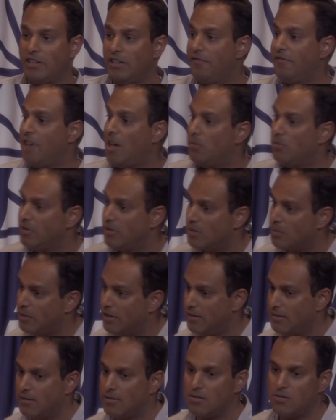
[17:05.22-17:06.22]
very fabulous
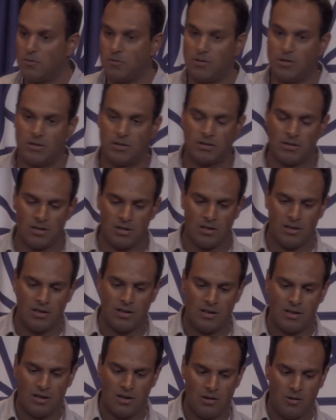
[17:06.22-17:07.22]
places to work.
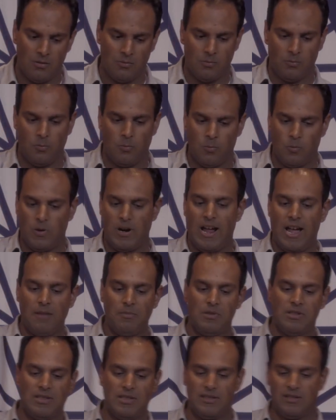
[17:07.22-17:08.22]
What
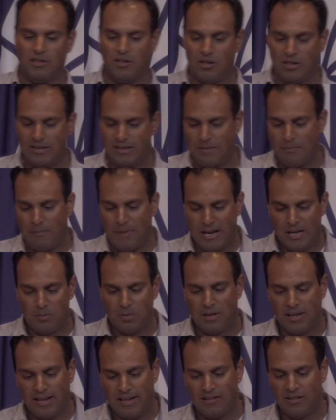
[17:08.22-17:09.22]
happens is, in the
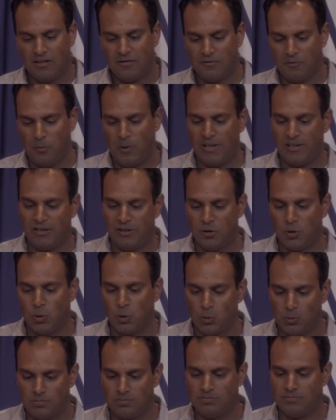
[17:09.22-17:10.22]
pipeline of when
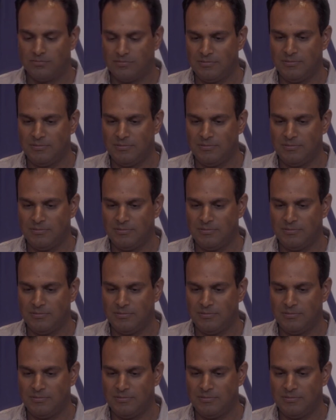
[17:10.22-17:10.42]
you